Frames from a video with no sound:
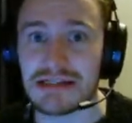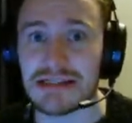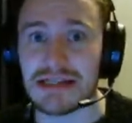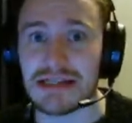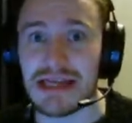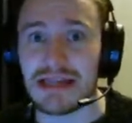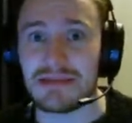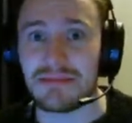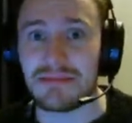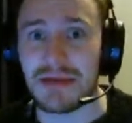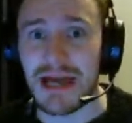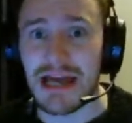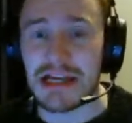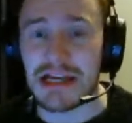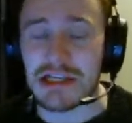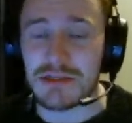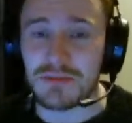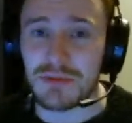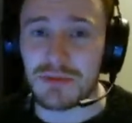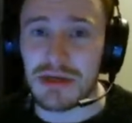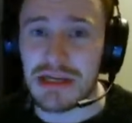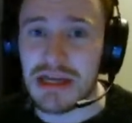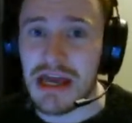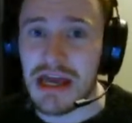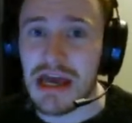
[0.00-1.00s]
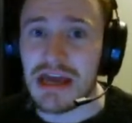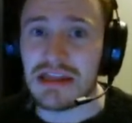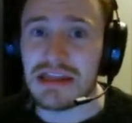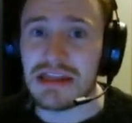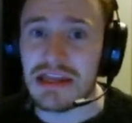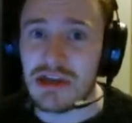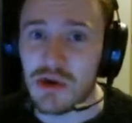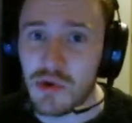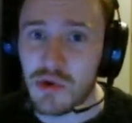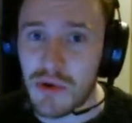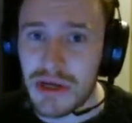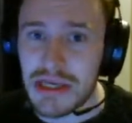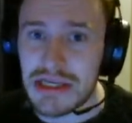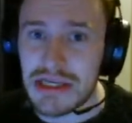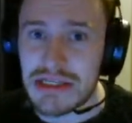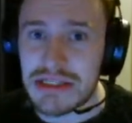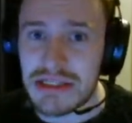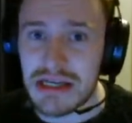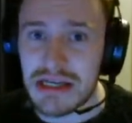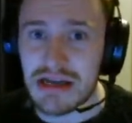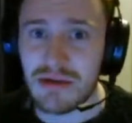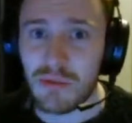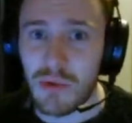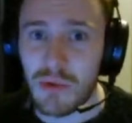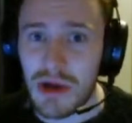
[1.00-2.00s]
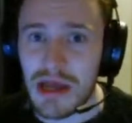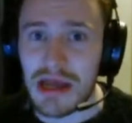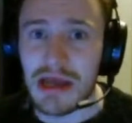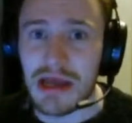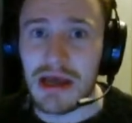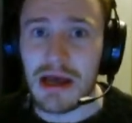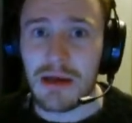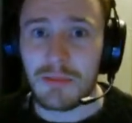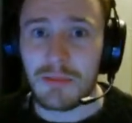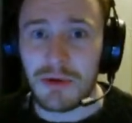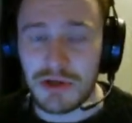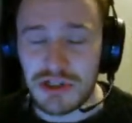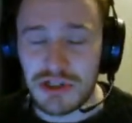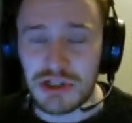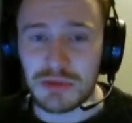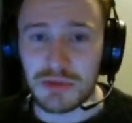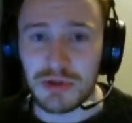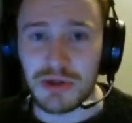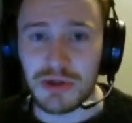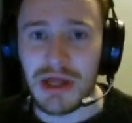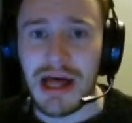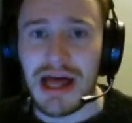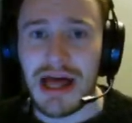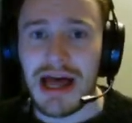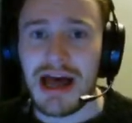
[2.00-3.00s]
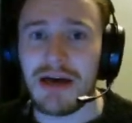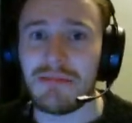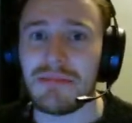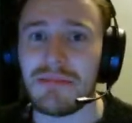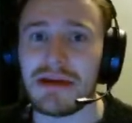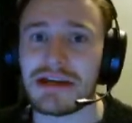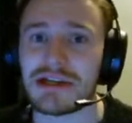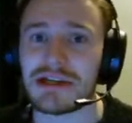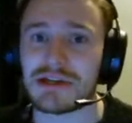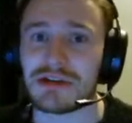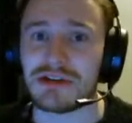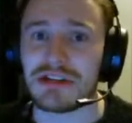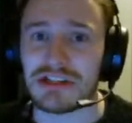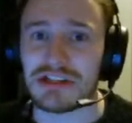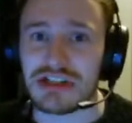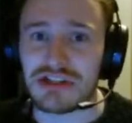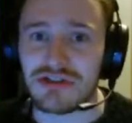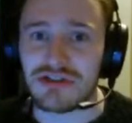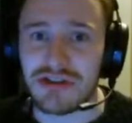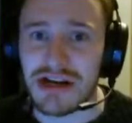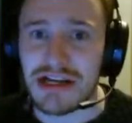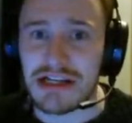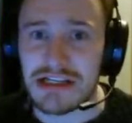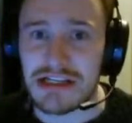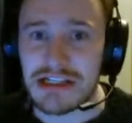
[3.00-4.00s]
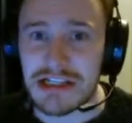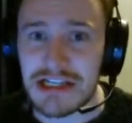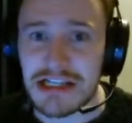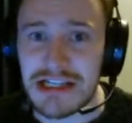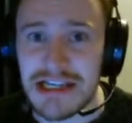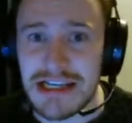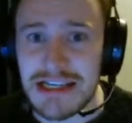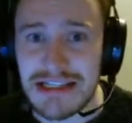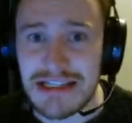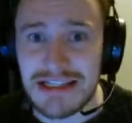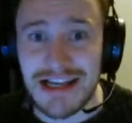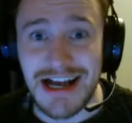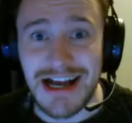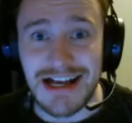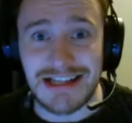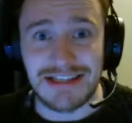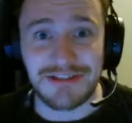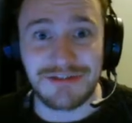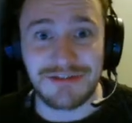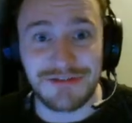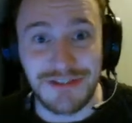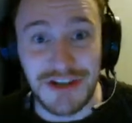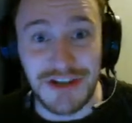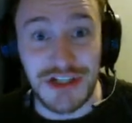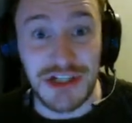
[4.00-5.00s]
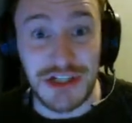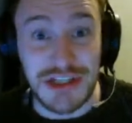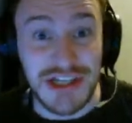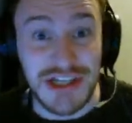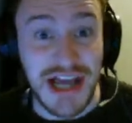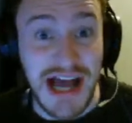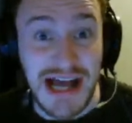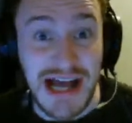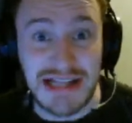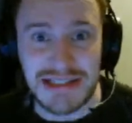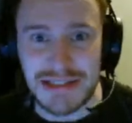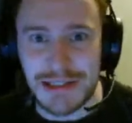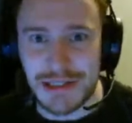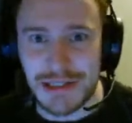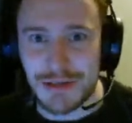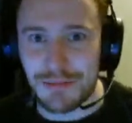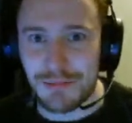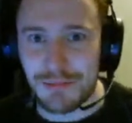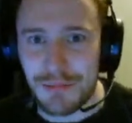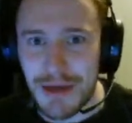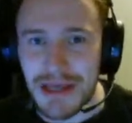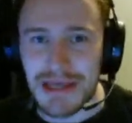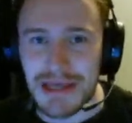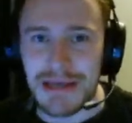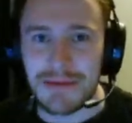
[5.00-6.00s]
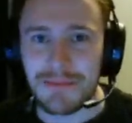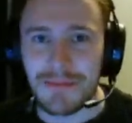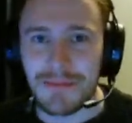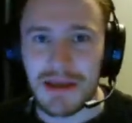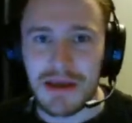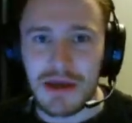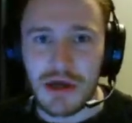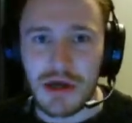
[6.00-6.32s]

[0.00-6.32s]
to get them XP the quickest way possible and make sure this strategy is as efficient as it can be.